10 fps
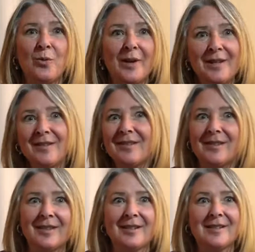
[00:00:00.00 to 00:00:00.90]
What is
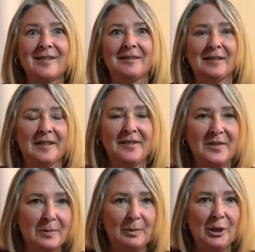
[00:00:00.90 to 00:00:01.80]
this
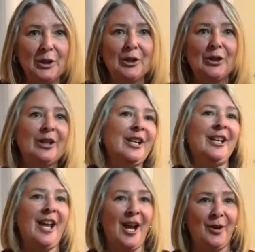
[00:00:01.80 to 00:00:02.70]
lens blur
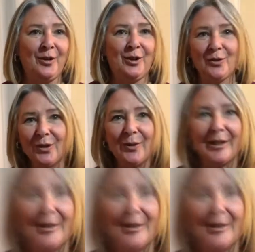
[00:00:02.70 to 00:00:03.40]
and how do you do